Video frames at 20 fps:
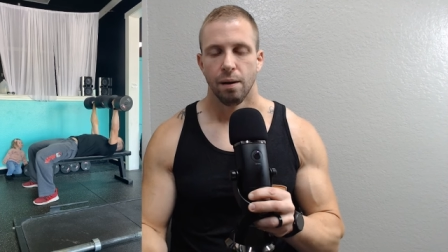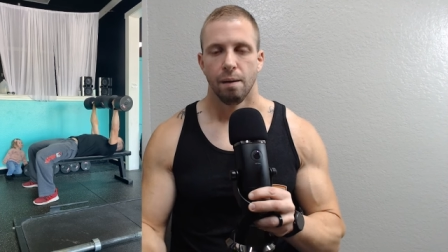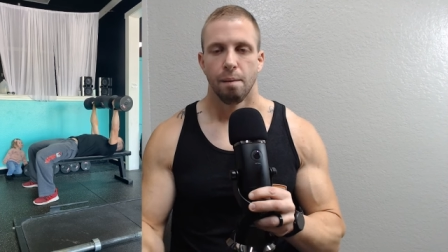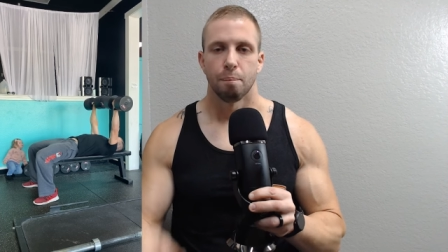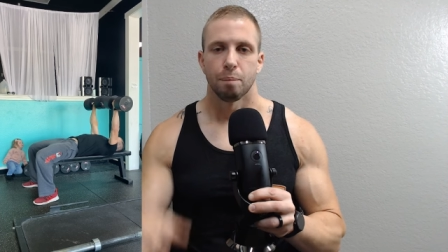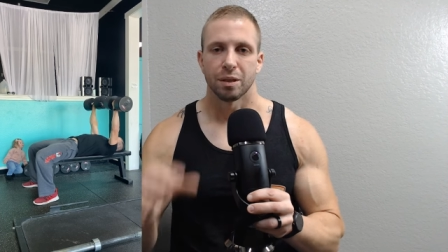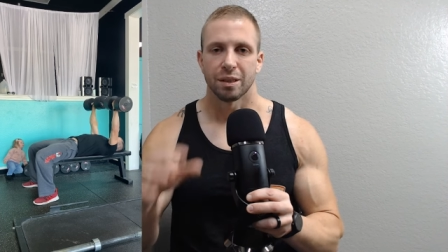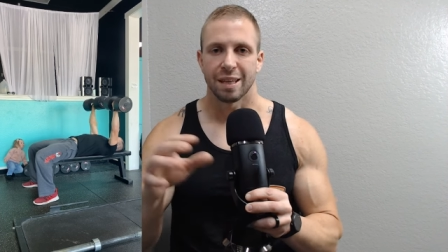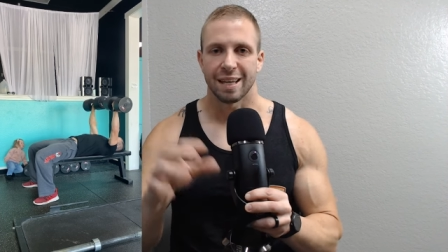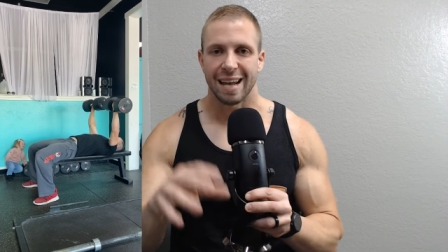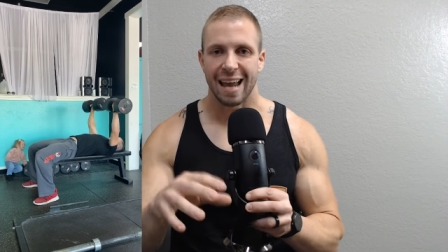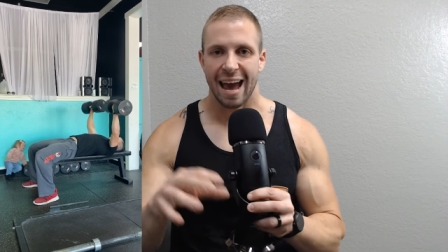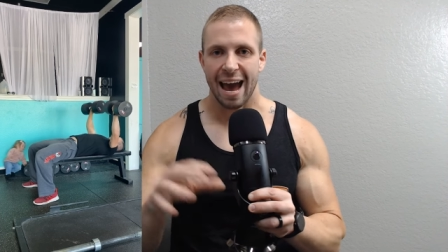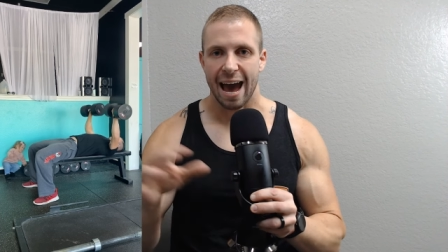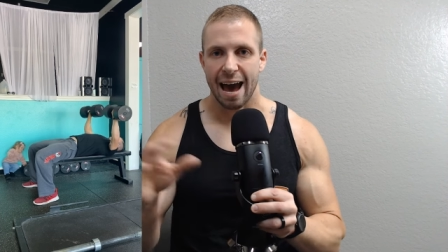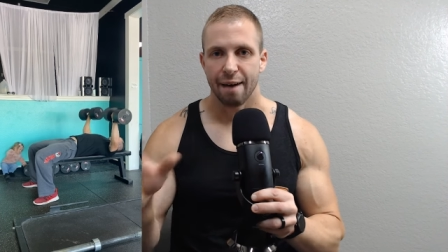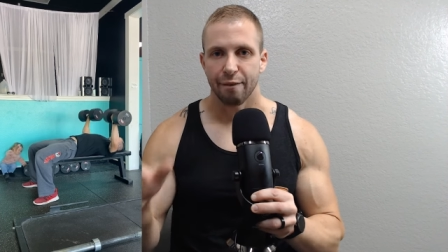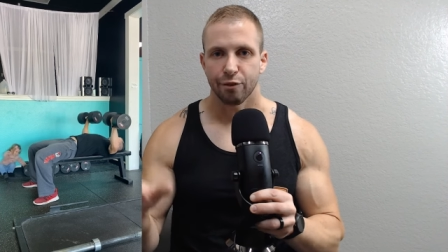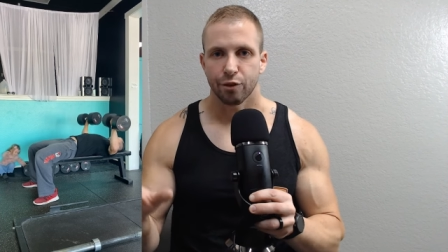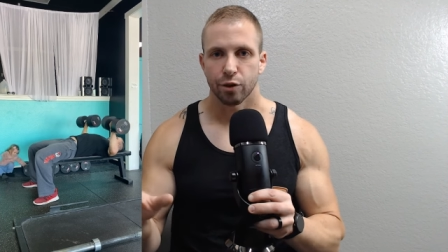But then
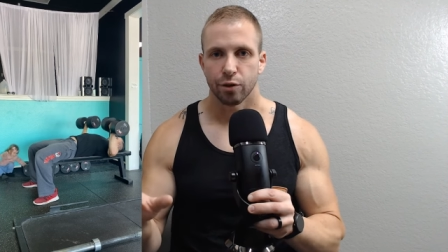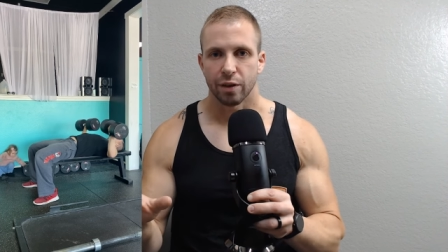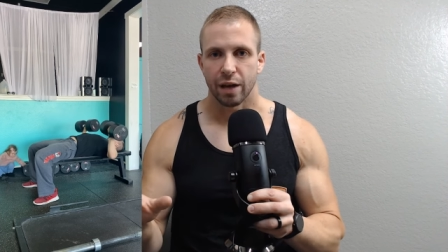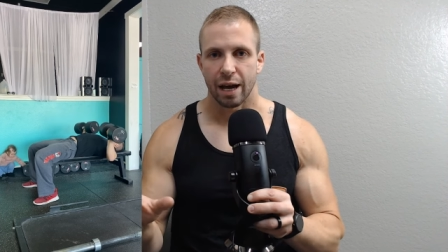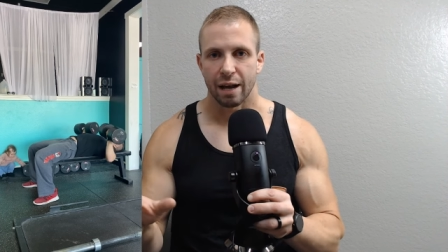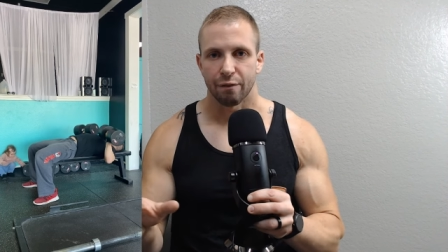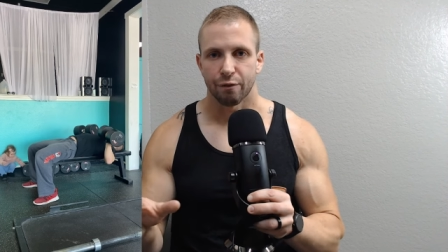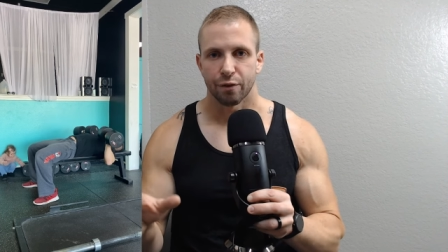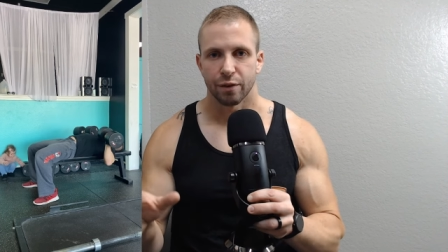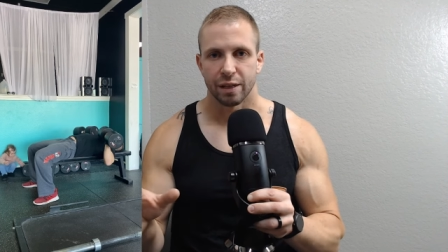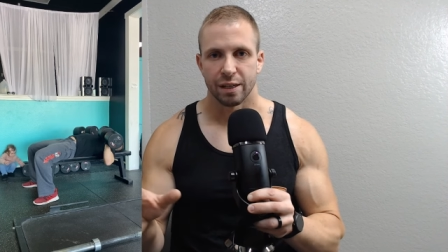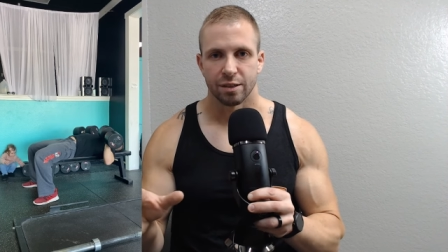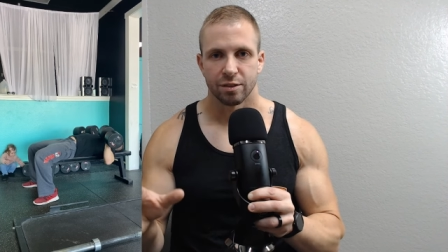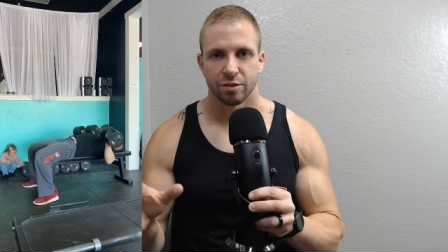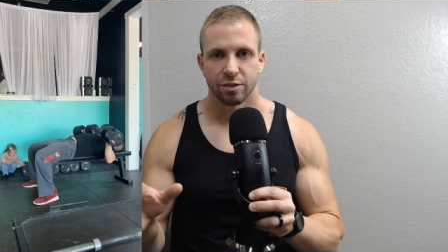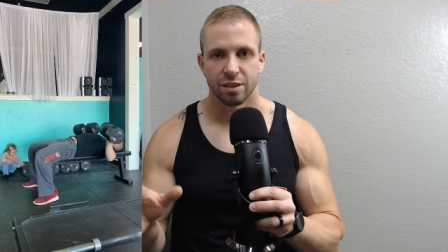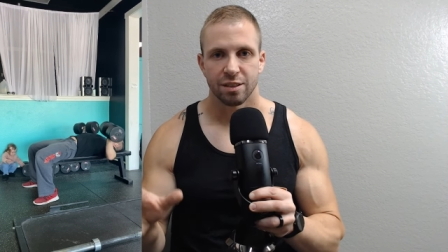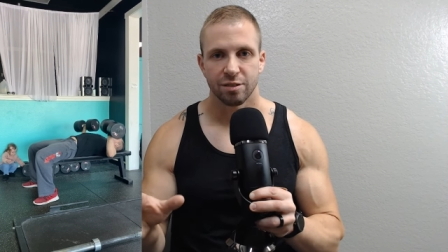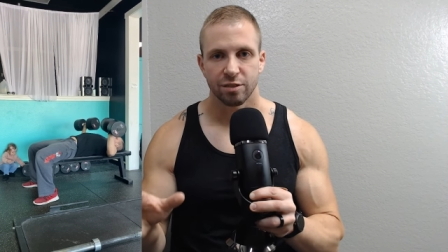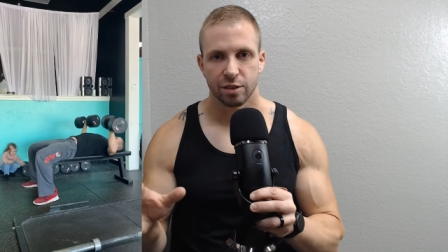after that, for the
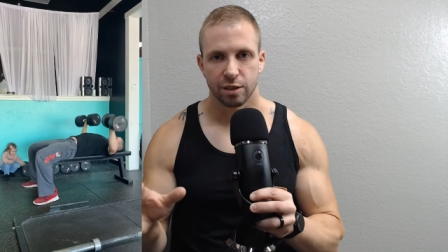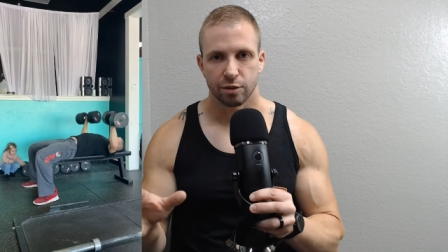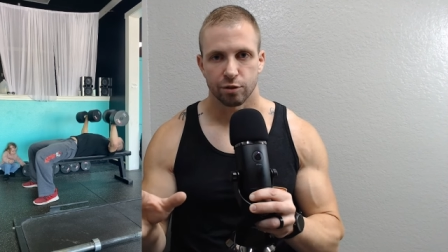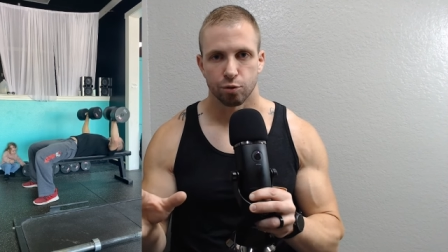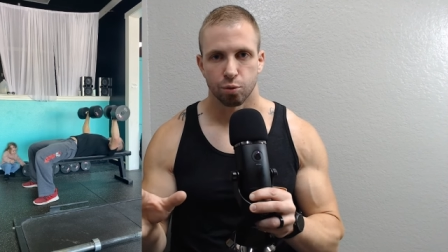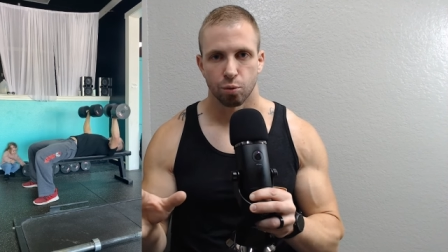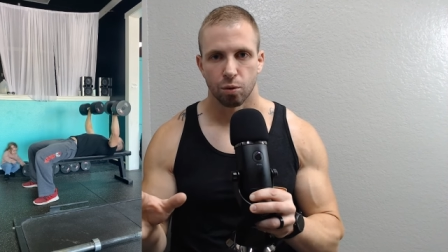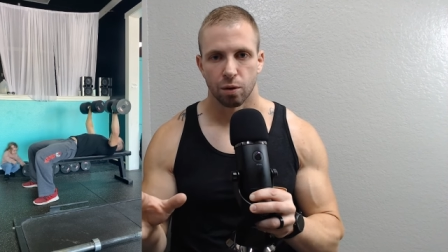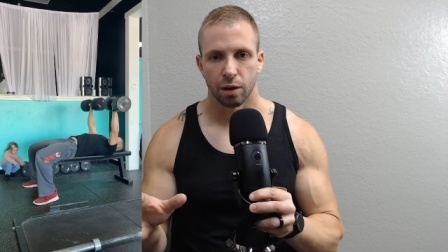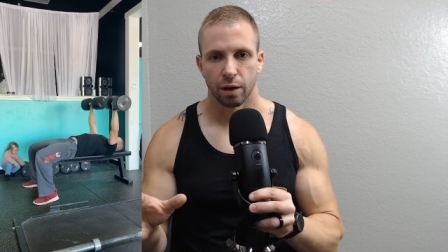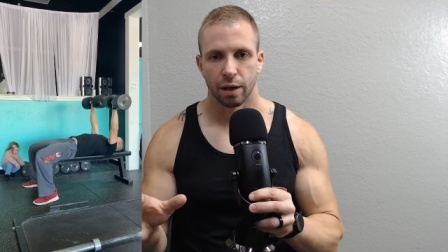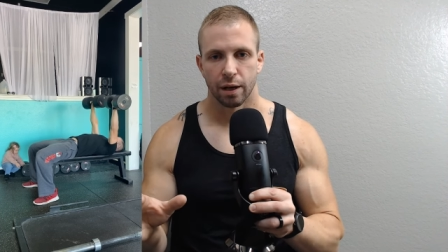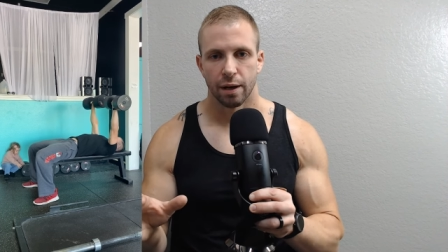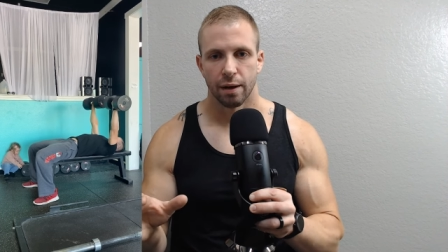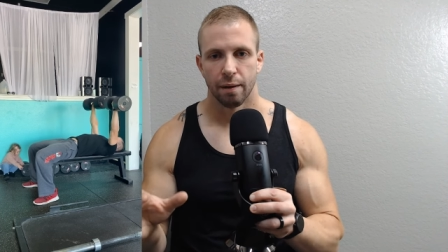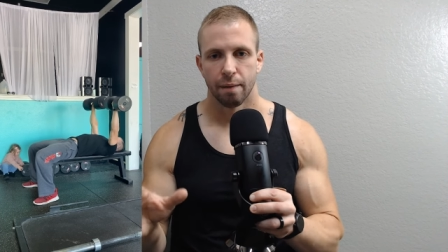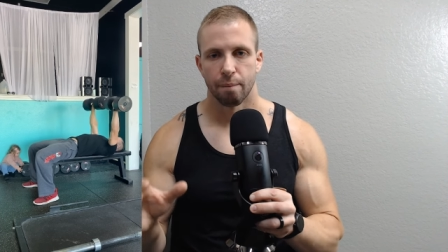assistance work,